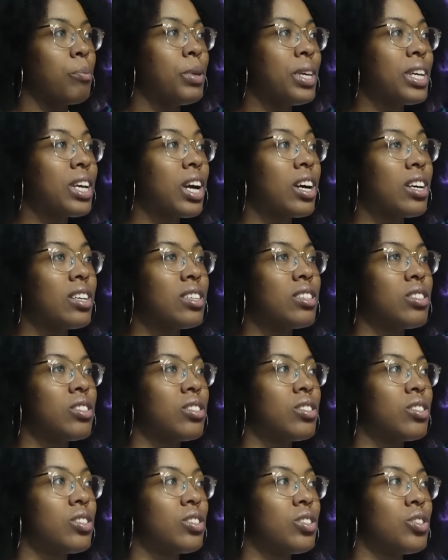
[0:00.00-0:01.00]

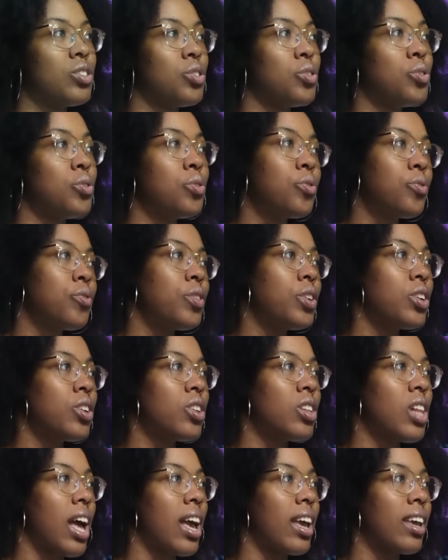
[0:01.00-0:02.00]
because you
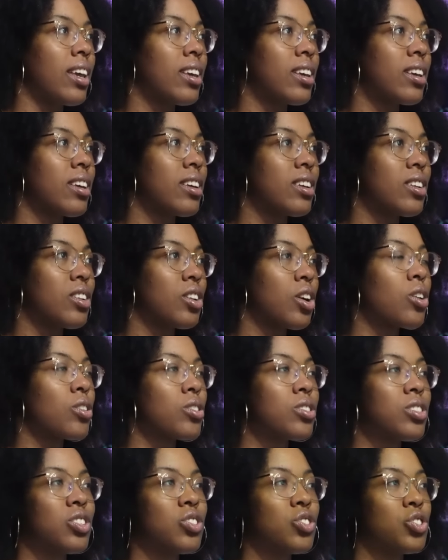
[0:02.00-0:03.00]
feel like
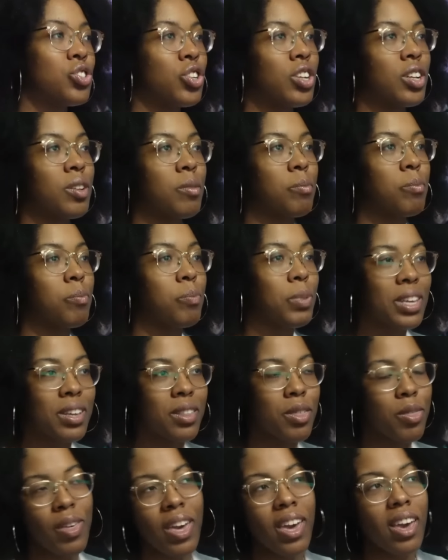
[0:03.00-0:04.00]
curses shouldn't
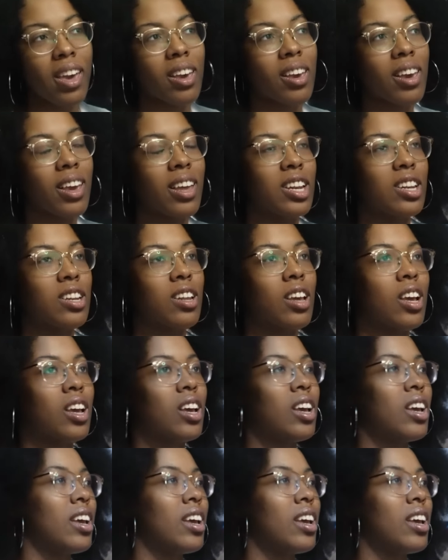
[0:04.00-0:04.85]
be a thing and